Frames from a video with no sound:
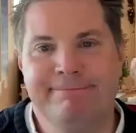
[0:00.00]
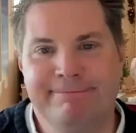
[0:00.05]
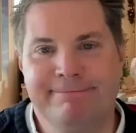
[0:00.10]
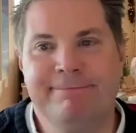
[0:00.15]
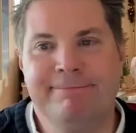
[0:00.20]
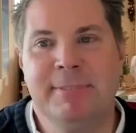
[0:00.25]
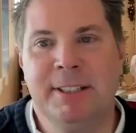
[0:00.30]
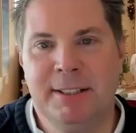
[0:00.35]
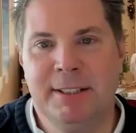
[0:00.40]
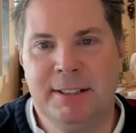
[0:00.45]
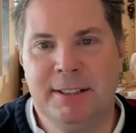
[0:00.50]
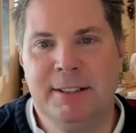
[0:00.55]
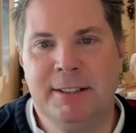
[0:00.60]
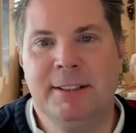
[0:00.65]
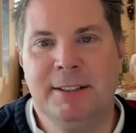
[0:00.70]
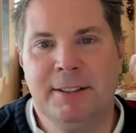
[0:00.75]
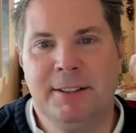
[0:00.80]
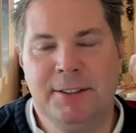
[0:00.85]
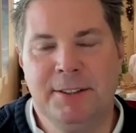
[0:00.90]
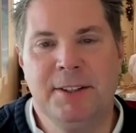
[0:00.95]
That's so
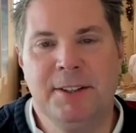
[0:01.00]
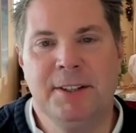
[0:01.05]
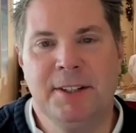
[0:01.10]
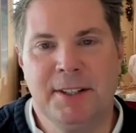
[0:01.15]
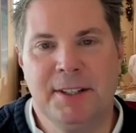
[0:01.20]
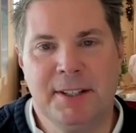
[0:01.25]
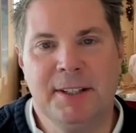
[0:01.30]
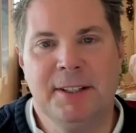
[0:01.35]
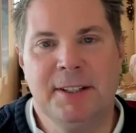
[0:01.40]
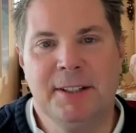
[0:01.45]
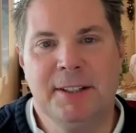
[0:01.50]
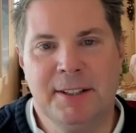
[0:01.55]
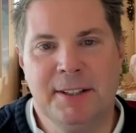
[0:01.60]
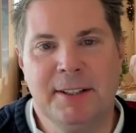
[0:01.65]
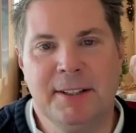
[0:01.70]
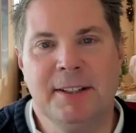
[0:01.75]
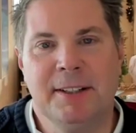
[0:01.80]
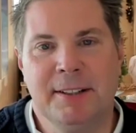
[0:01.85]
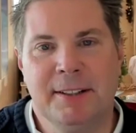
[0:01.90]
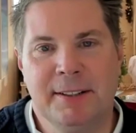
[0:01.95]
interesting how life has
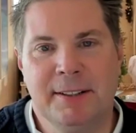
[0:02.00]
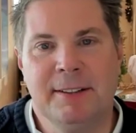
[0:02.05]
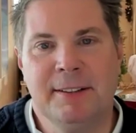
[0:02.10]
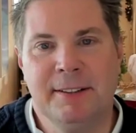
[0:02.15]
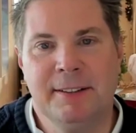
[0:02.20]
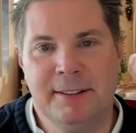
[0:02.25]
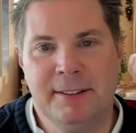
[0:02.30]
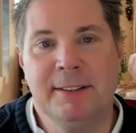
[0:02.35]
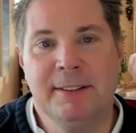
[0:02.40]
changed for